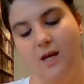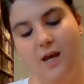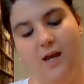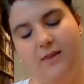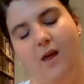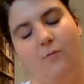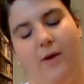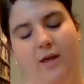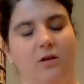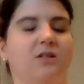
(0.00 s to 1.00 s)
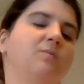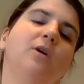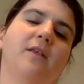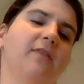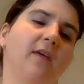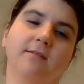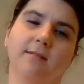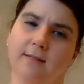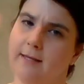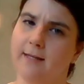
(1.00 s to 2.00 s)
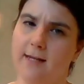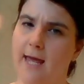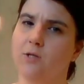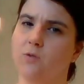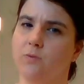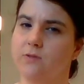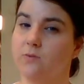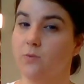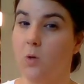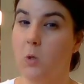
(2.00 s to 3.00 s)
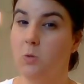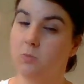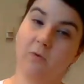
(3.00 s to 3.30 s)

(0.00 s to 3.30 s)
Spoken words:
And that way it looks more authentic, like an actual scroll.